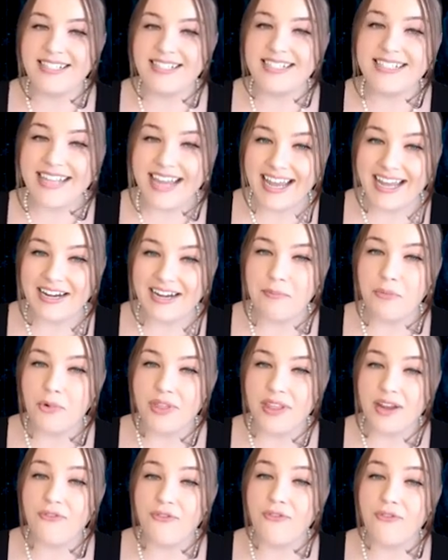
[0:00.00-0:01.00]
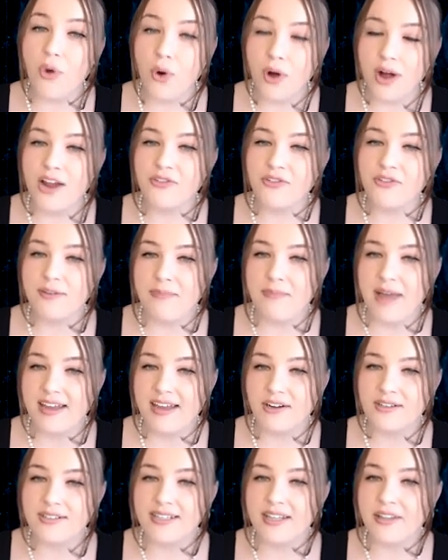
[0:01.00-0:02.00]
To date, more than 400
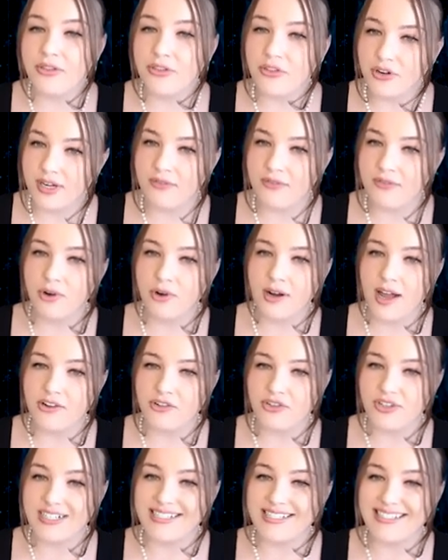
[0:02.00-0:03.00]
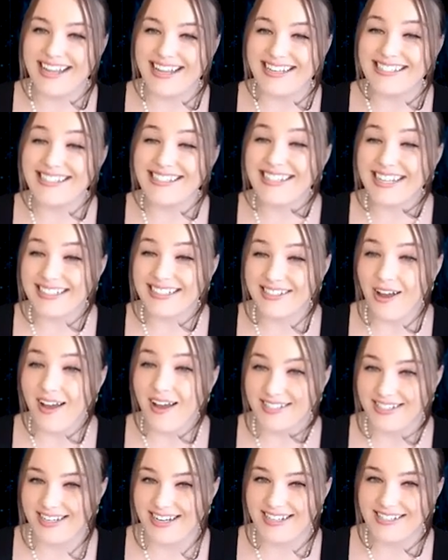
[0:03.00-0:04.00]
miners in 34 countries and 6
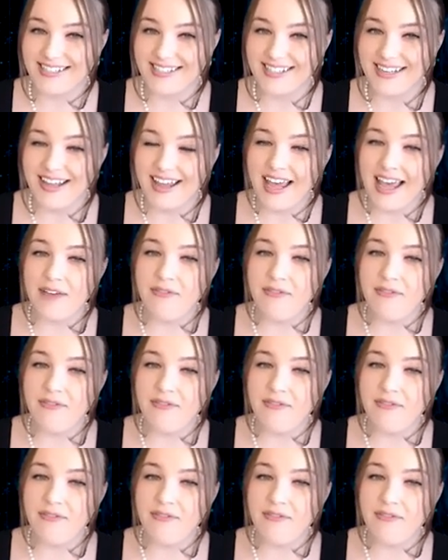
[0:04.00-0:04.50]
continents